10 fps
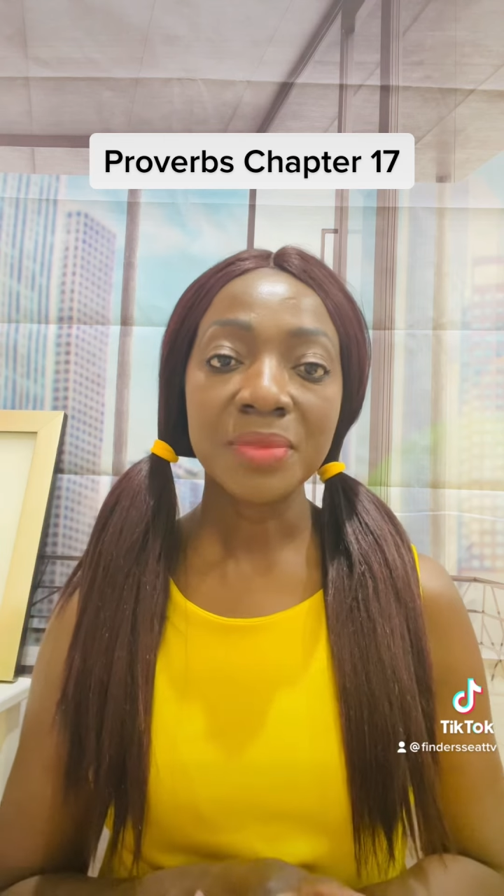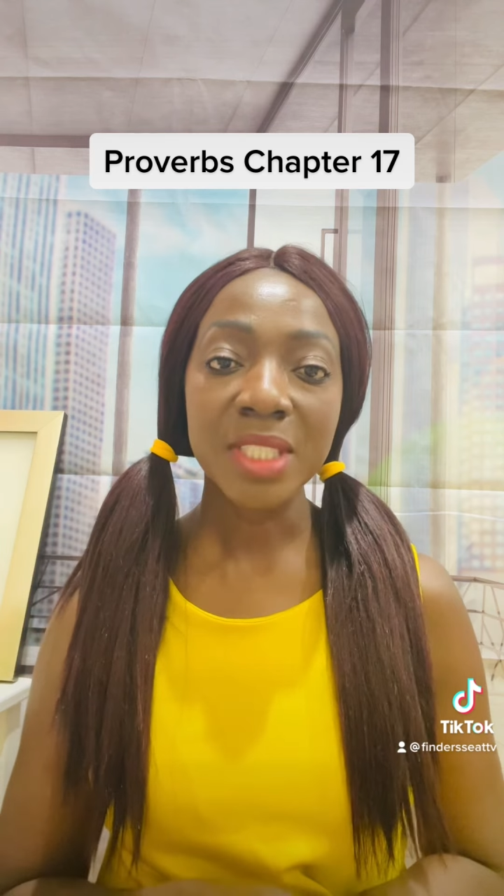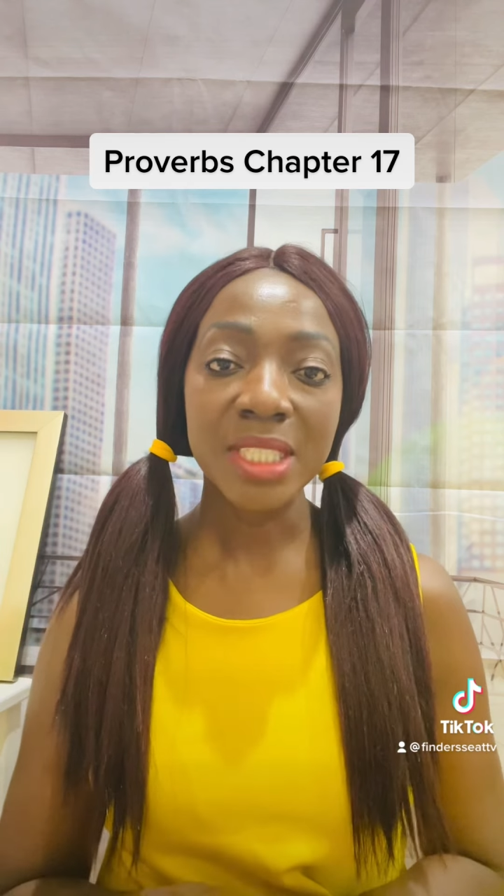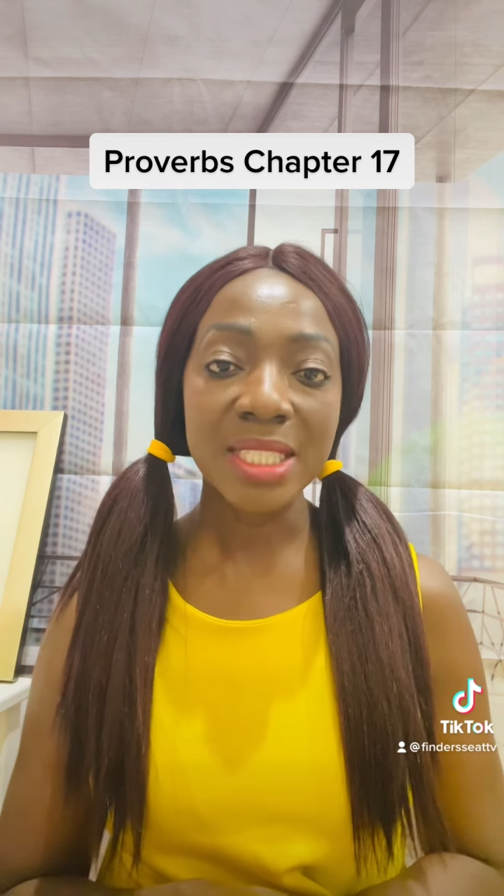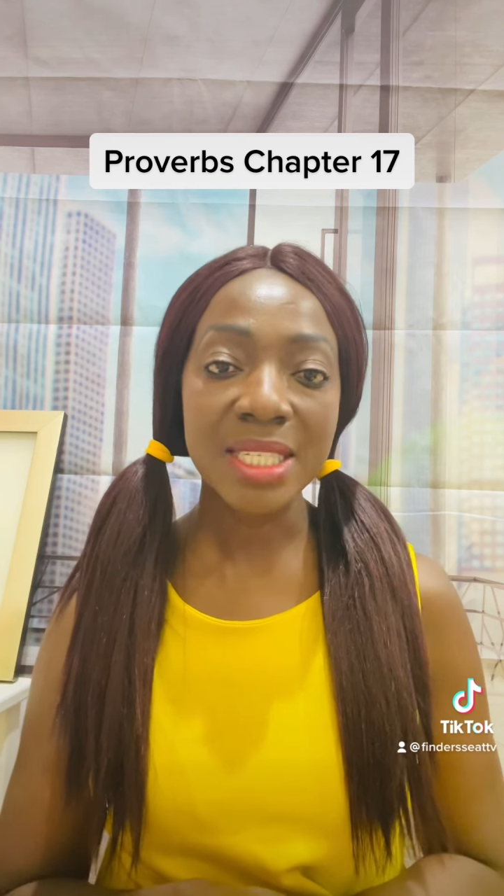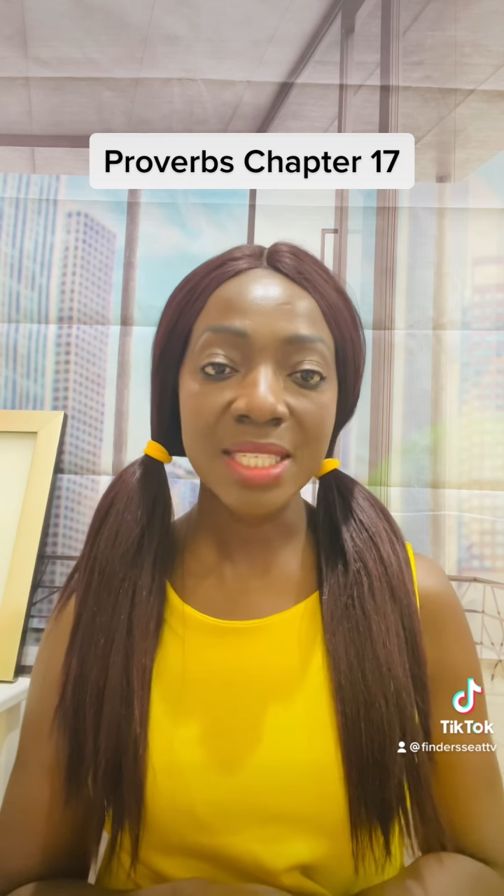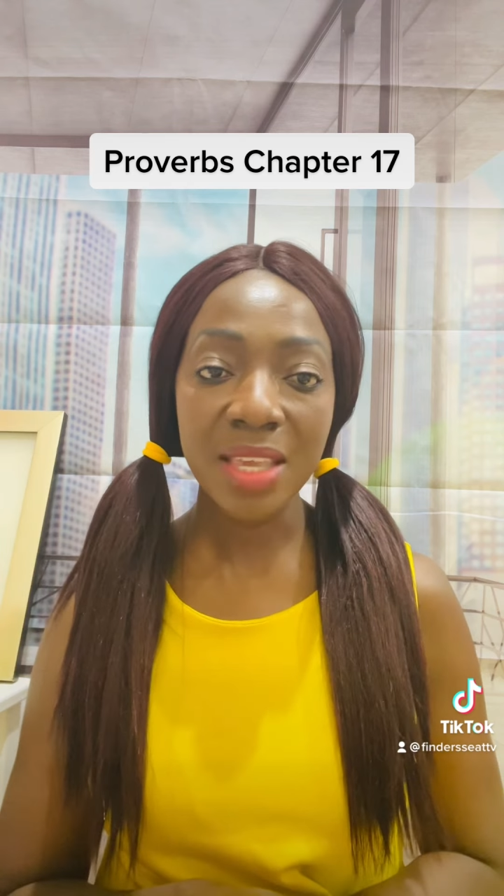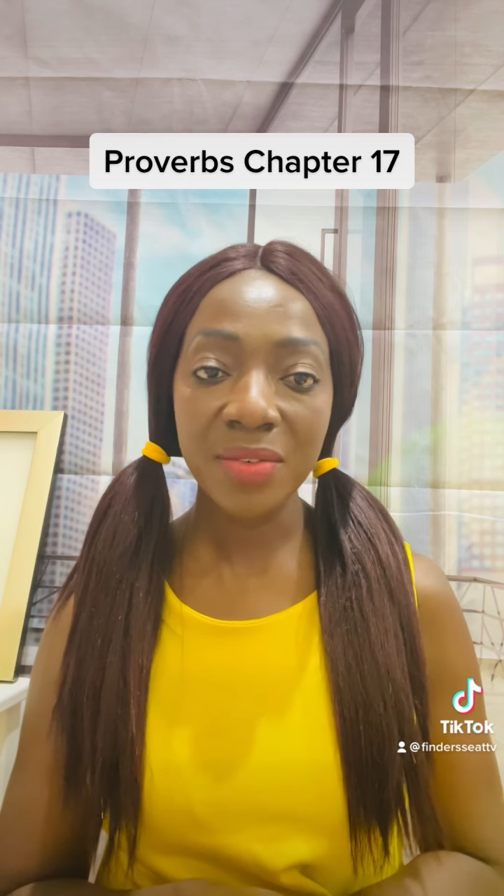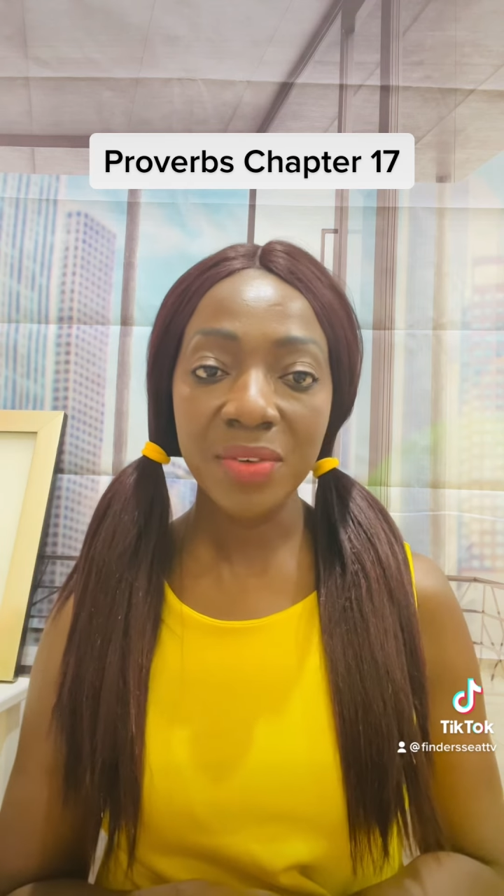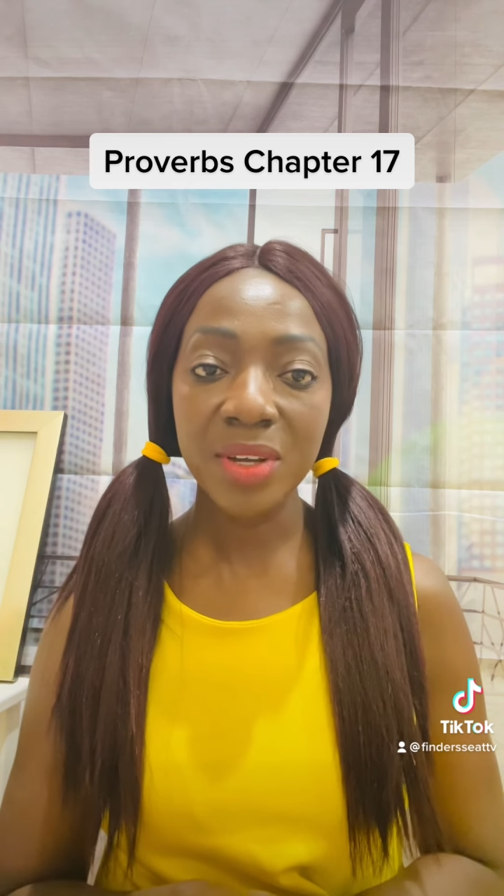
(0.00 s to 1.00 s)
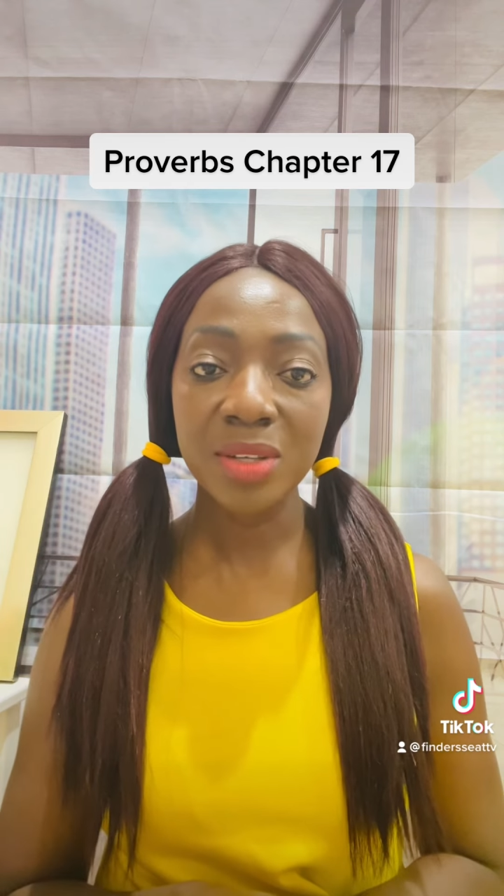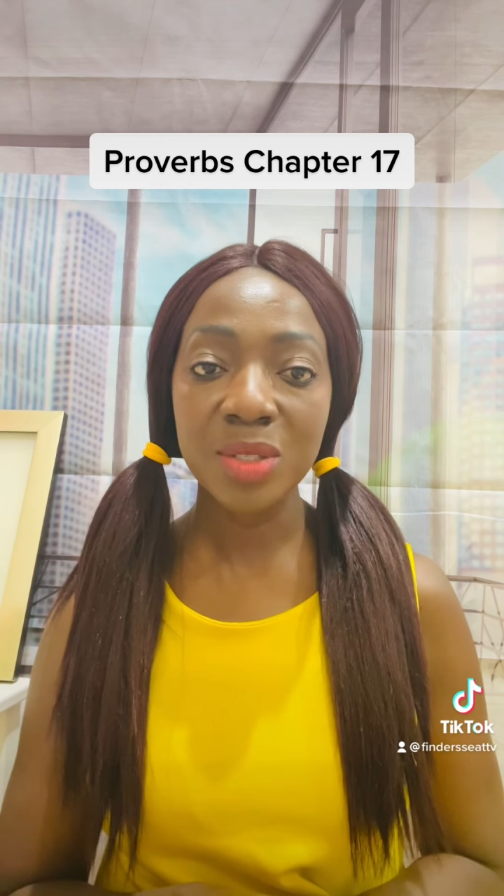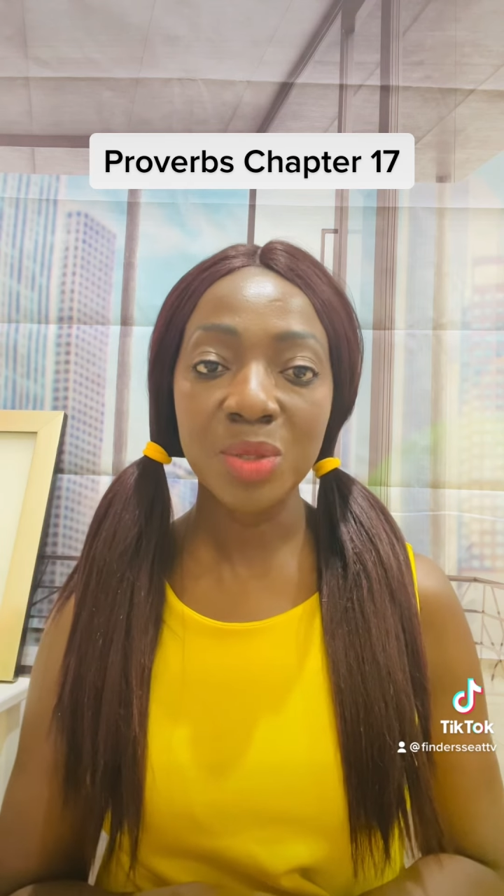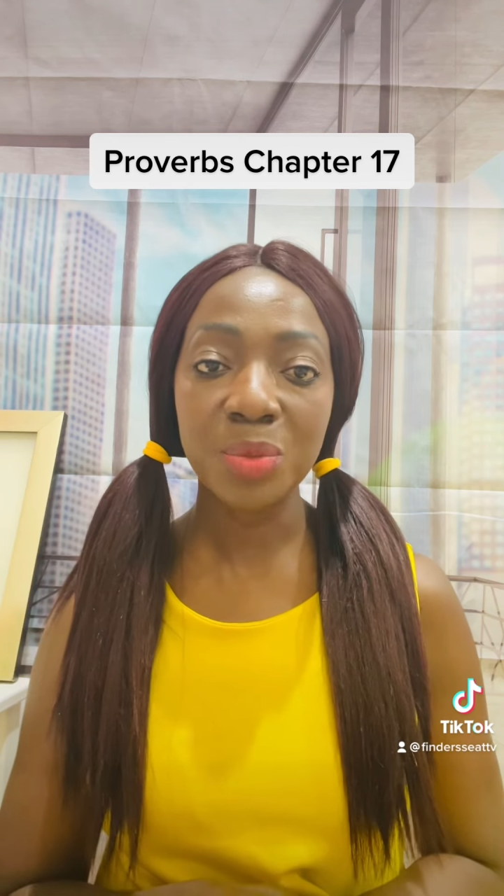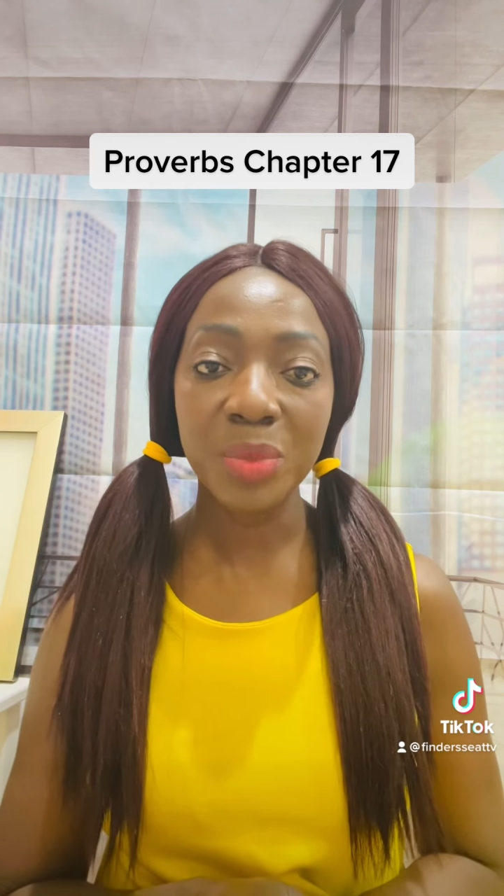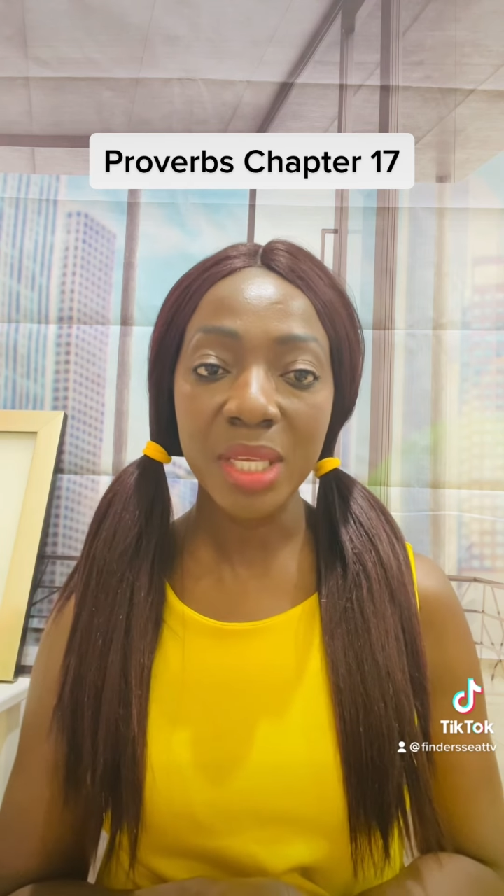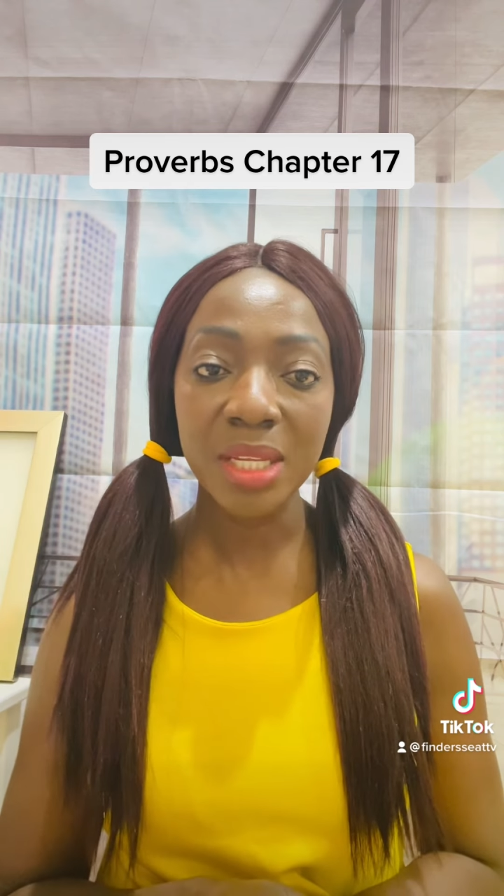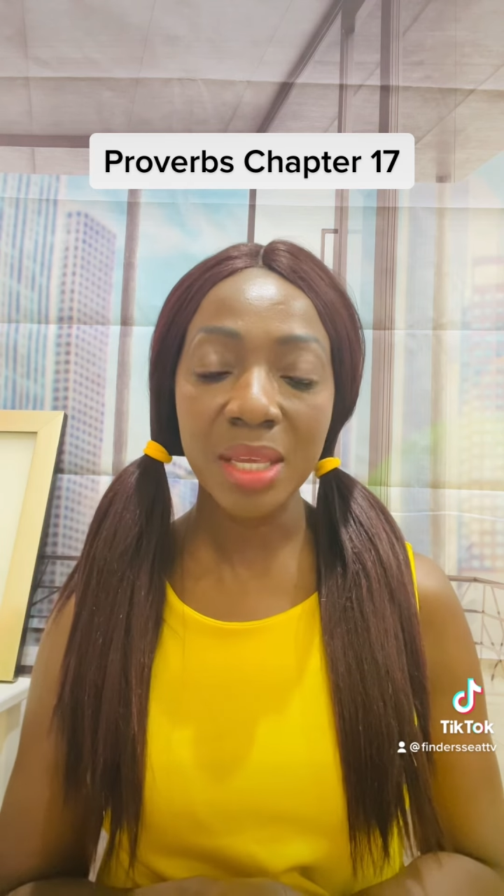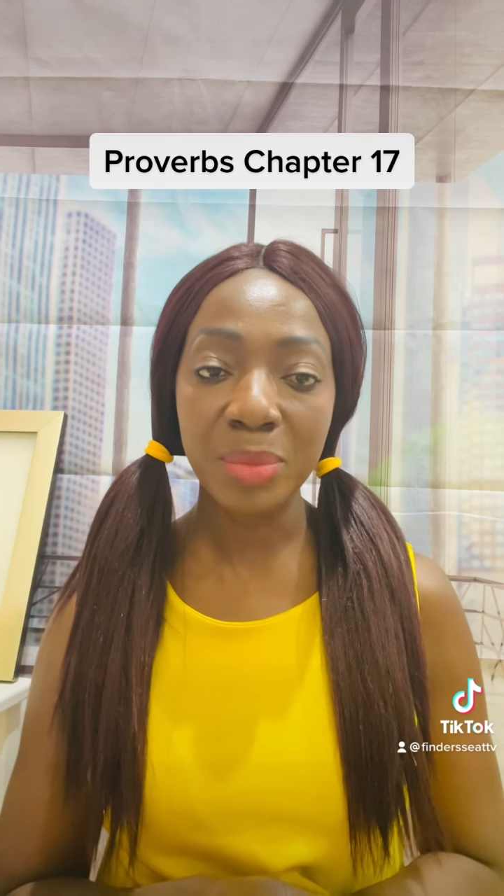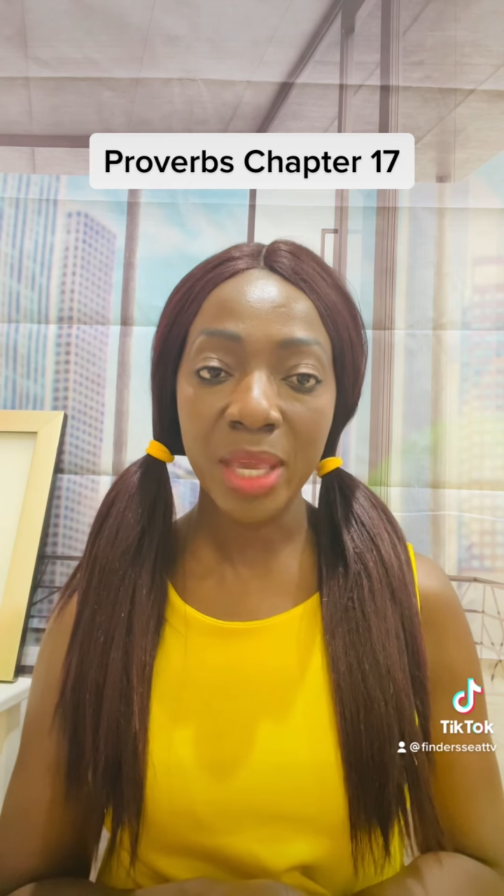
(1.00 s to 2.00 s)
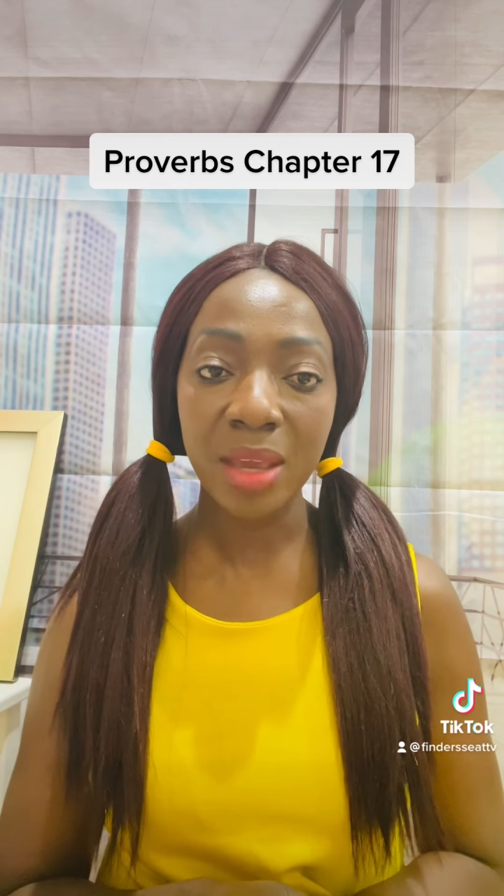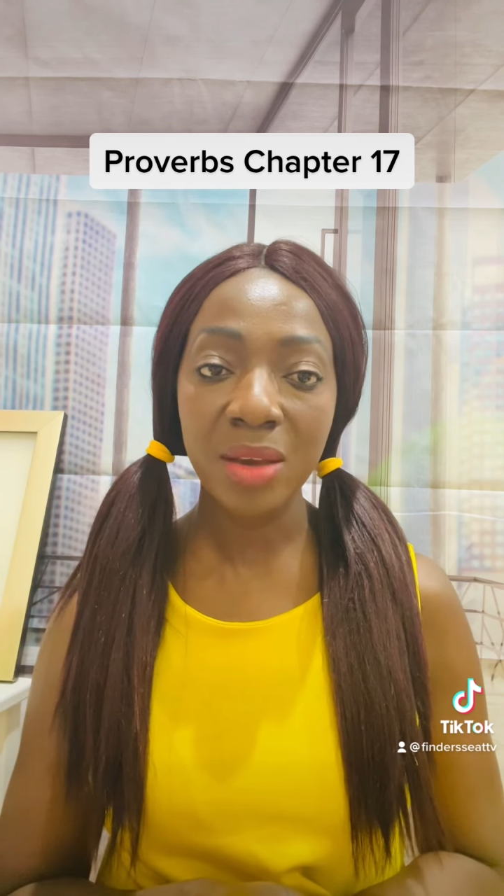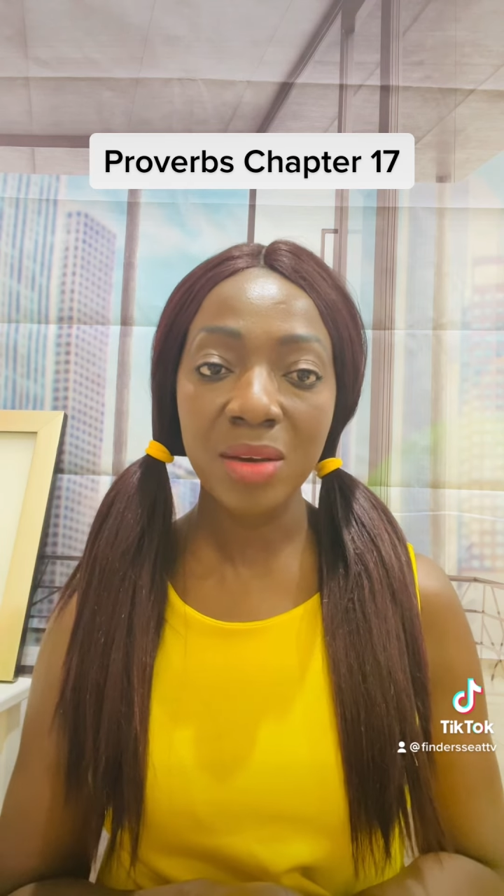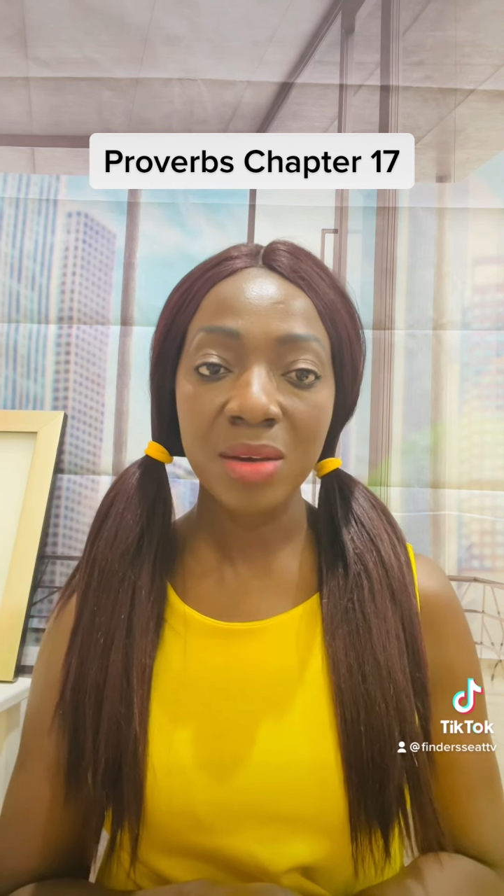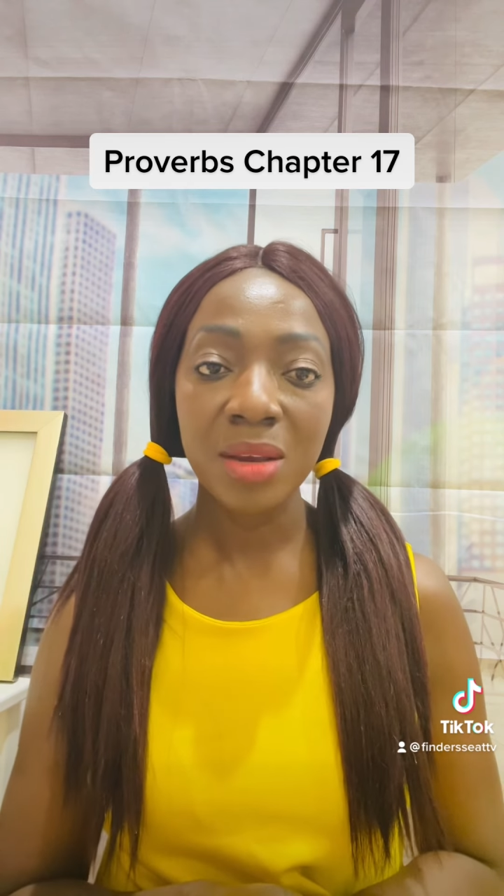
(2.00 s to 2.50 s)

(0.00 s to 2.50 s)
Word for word: It is safer to meet a bear